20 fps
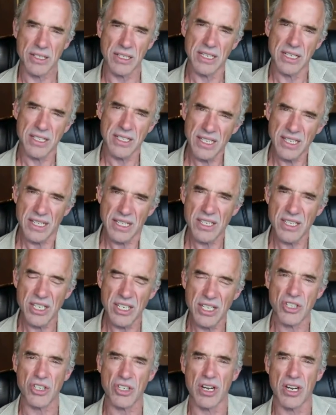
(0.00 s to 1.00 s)
a
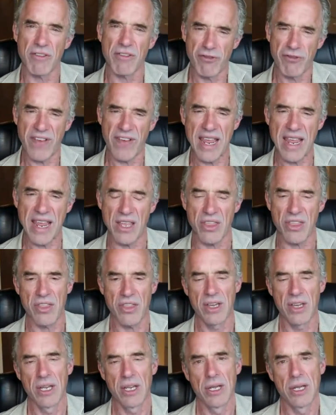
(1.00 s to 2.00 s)
decision of faith.
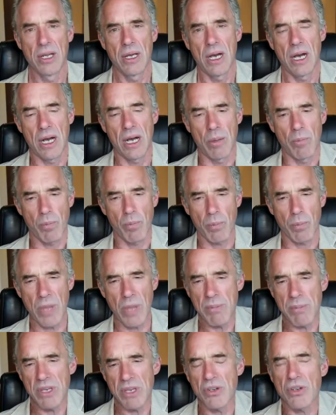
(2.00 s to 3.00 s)

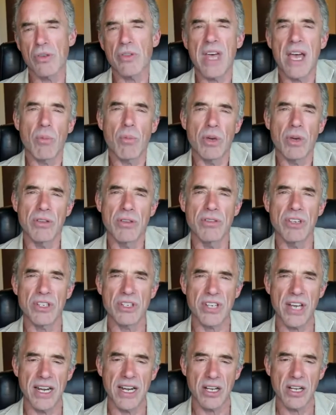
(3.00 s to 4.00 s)
Maybe you do that when you
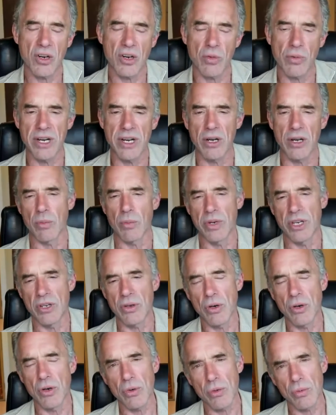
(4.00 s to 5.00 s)
decide a career, when you
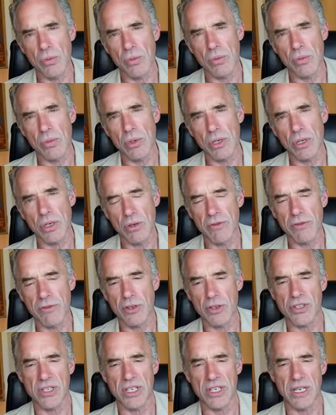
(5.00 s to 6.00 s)
go to
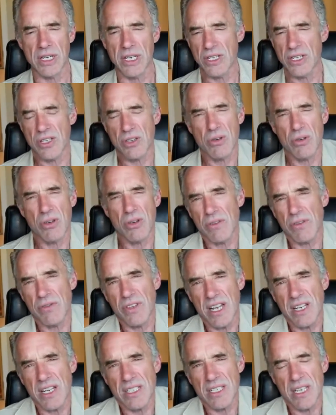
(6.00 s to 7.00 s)
university, because you could have
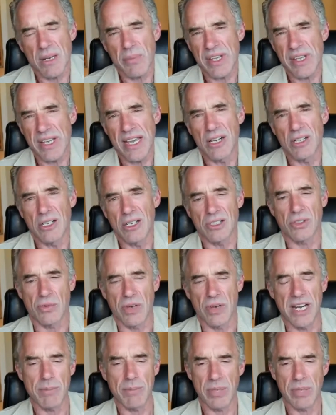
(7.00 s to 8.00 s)
done something else,
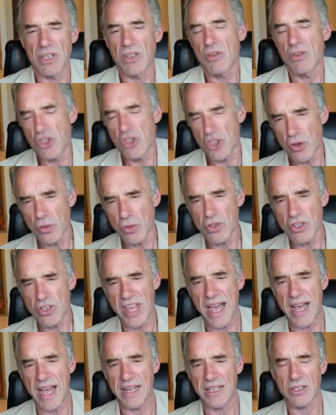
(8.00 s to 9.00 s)
right? But you chose
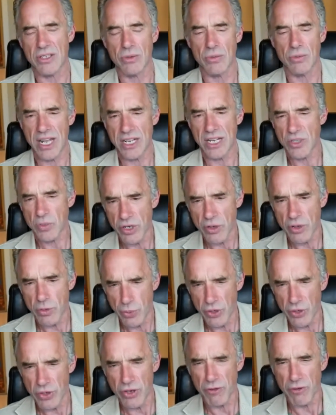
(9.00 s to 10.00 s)
that. So that's where you
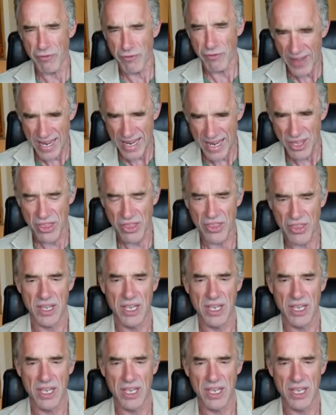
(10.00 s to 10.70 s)
put your faith.